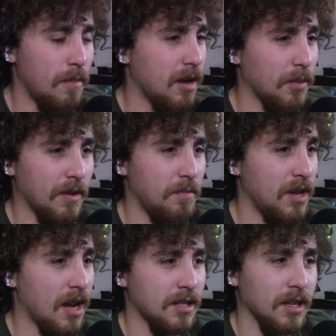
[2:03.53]
manipulative
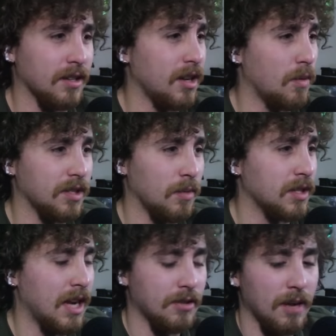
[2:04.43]
BS, and they can tell when someone's
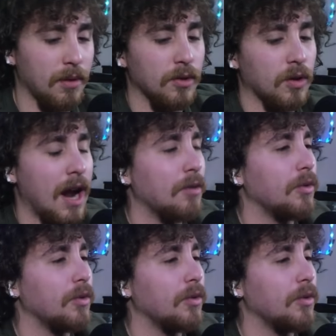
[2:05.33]
an outside poser. I don't